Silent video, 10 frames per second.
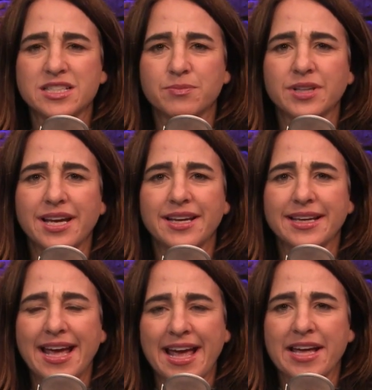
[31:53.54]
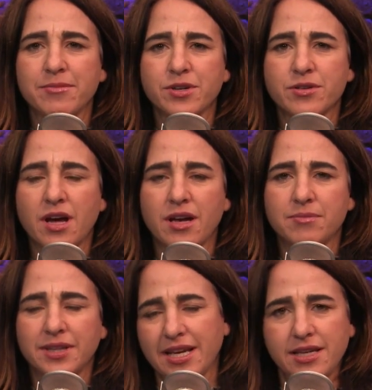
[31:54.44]
to play a game, you're not
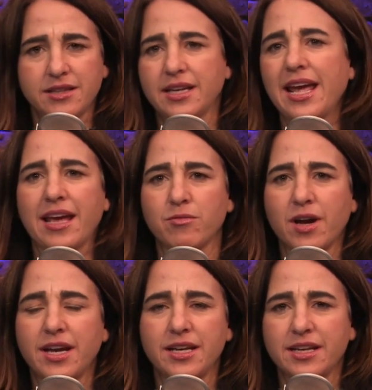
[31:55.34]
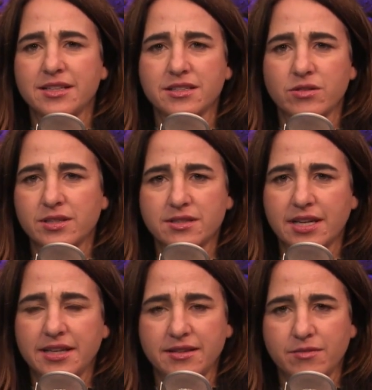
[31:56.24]
playing the game, right? And it's, so it's
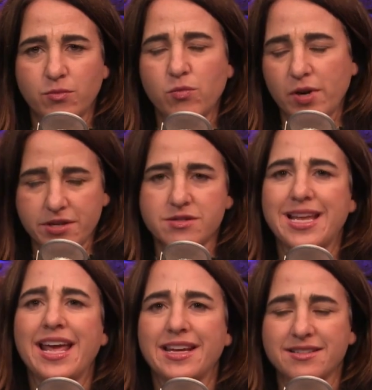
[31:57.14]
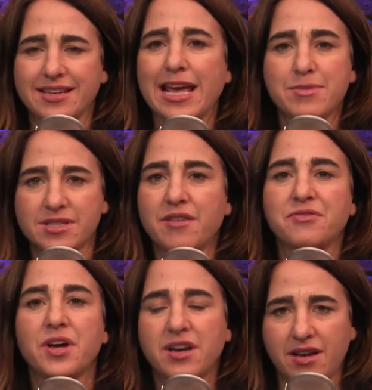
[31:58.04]
like what you're saying is the game is not
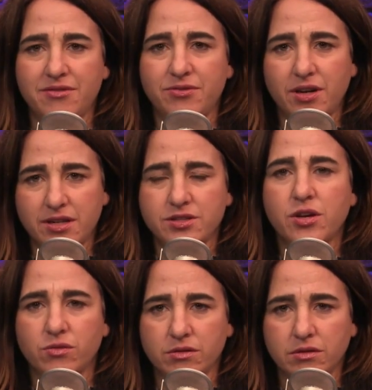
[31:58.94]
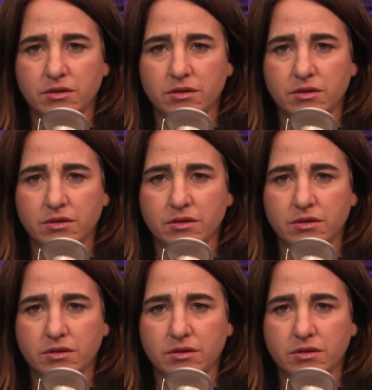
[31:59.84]
fun enough on its own.